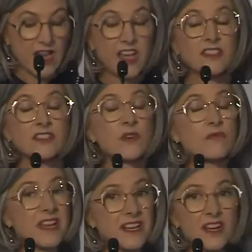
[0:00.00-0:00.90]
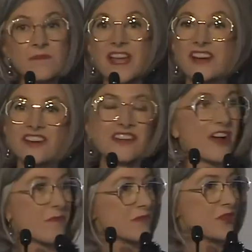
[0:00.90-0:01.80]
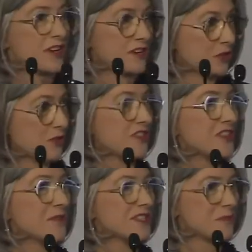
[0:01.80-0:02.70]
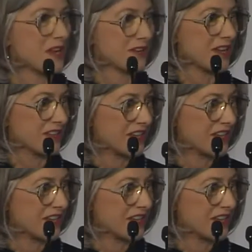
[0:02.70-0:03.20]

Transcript: Uh, so really, I'm now going to, I'm trying to talk to you as well uh,